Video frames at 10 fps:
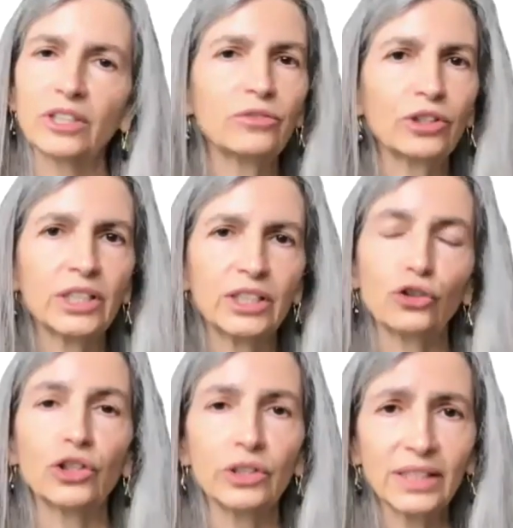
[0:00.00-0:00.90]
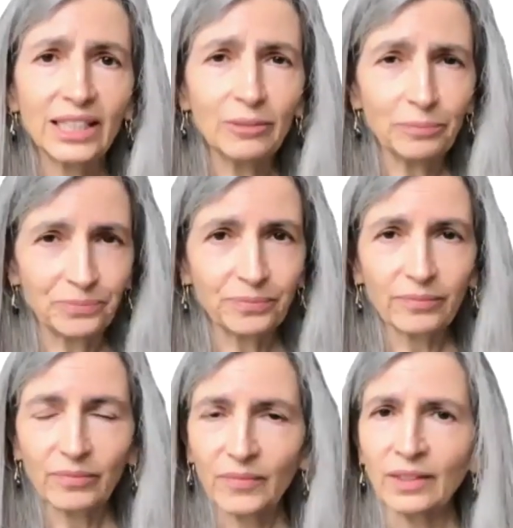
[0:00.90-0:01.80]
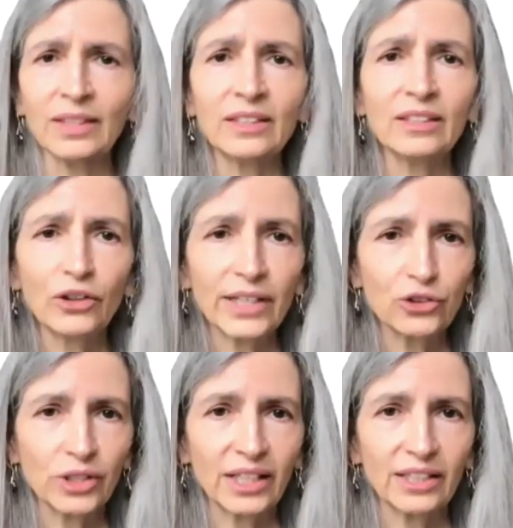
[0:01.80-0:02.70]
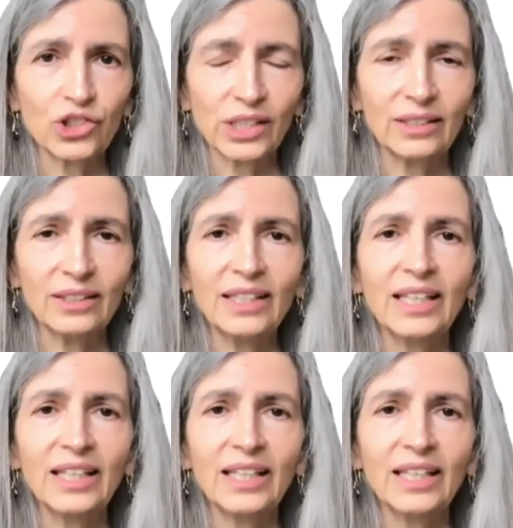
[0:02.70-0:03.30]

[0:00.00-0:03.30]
very early in their education.